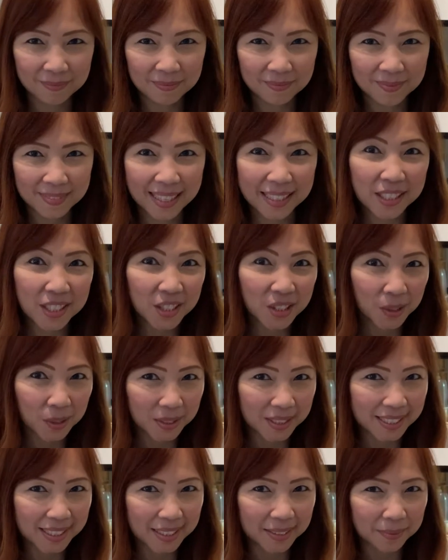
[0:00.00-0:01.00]
that's
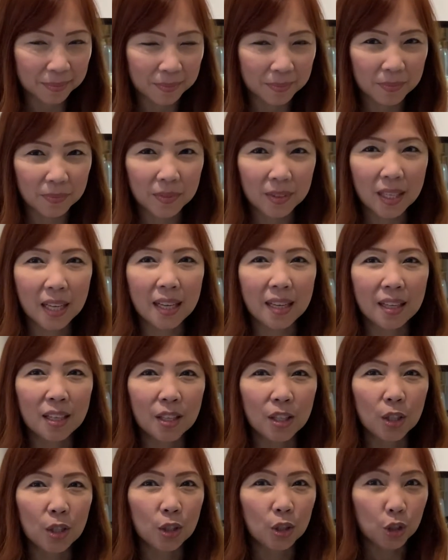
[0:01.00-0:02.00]
salty.
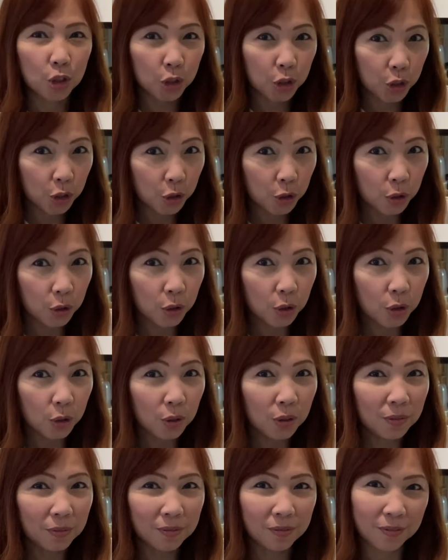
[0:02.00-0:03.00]
G
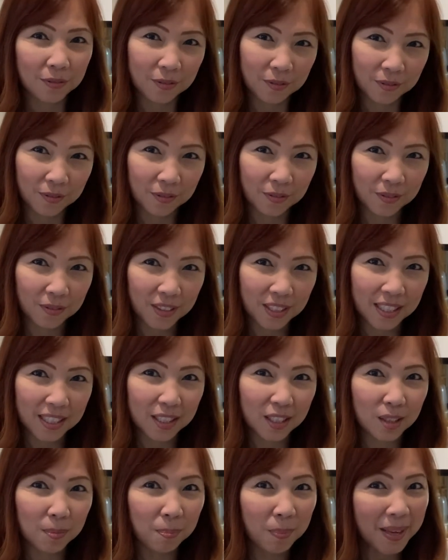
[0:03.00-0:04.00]

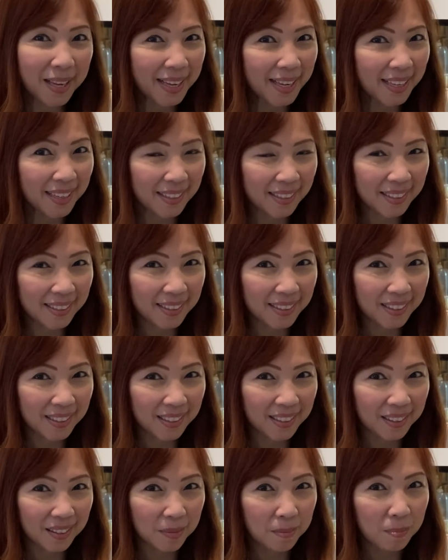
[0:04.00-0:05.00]
is pig.
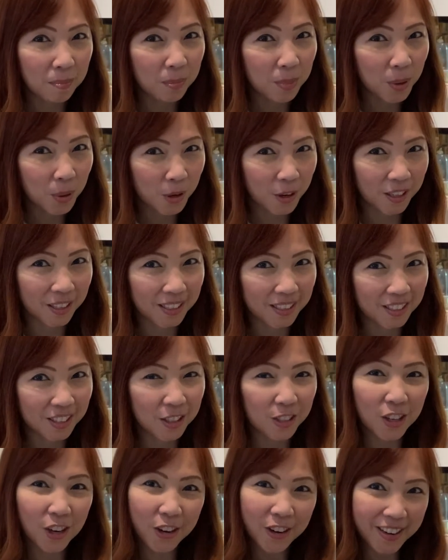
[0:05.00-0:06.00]
Pork. You
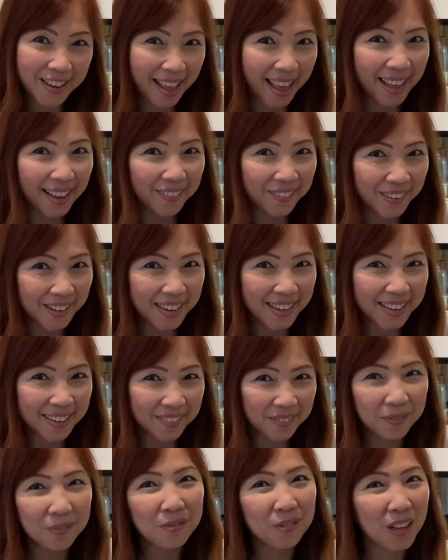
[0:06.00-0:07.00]
learned that, right?
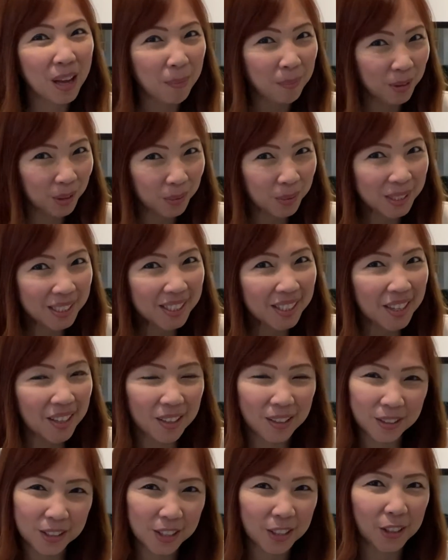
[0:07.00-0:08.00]
A couple of weeks ago,
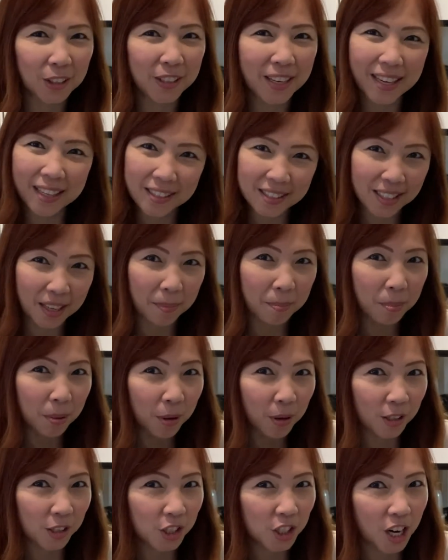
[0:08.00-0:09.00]
you learned how to say
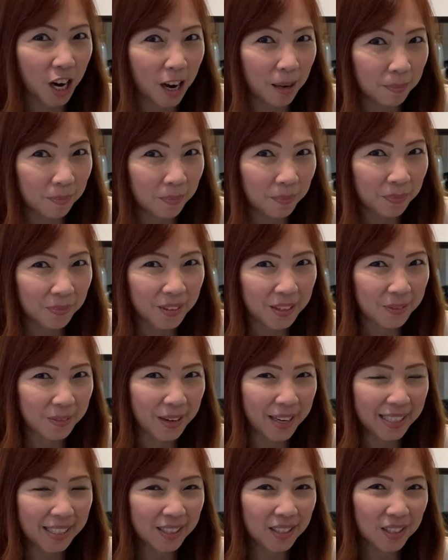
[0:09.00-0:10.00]
pork chop,
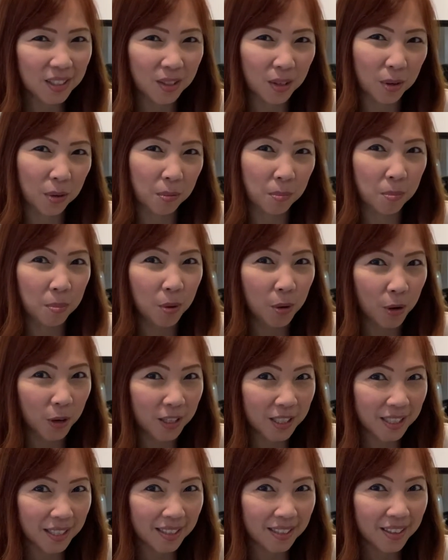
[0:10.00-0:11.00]
right? So pork
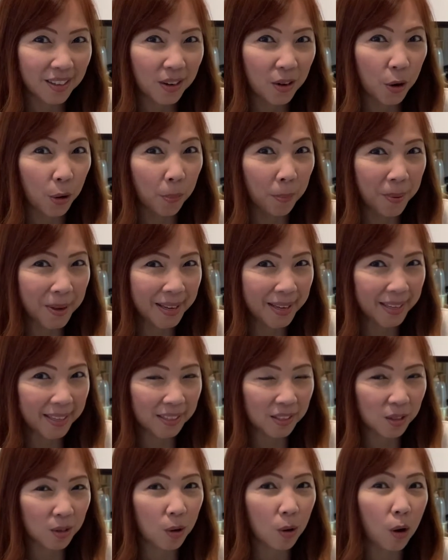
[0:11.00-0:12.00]
or pig
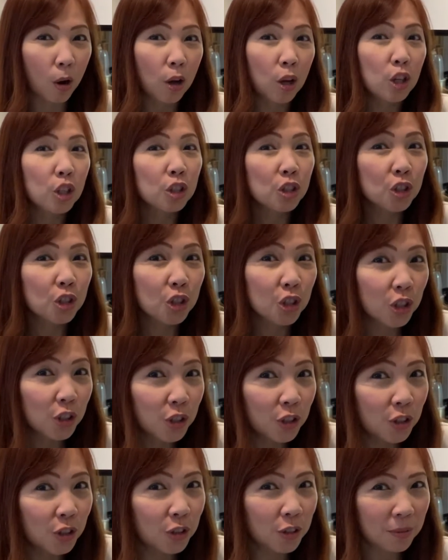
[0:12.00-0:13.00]
is called
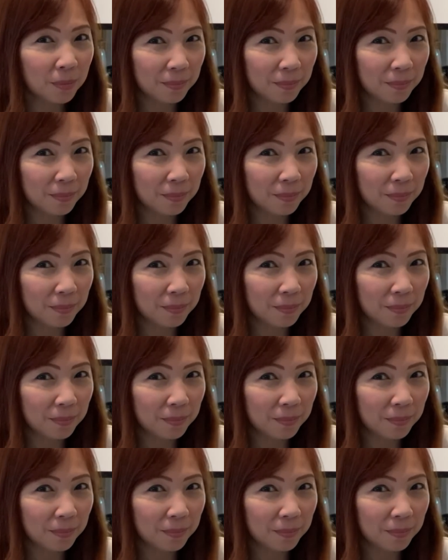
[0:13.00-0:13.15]
G.